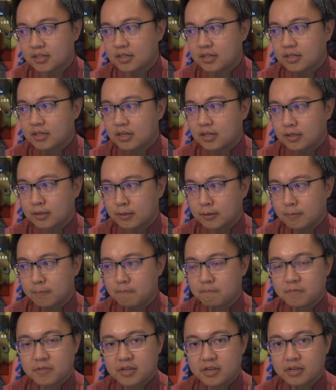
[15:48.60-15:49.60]

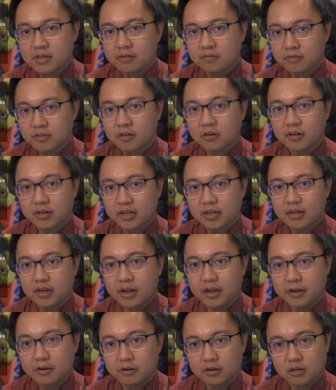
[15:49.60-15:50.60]
the target
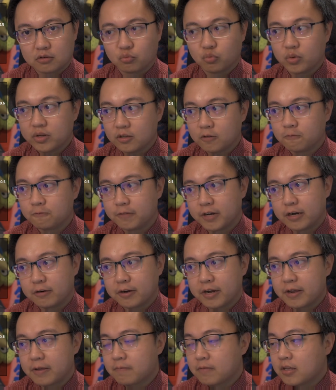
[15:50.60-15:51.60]
INR will
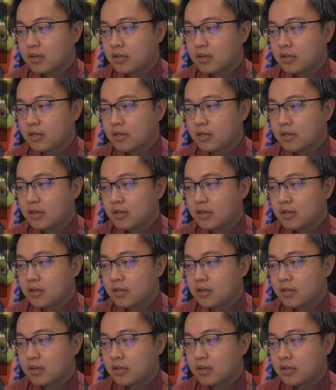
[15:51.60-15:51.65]
vary.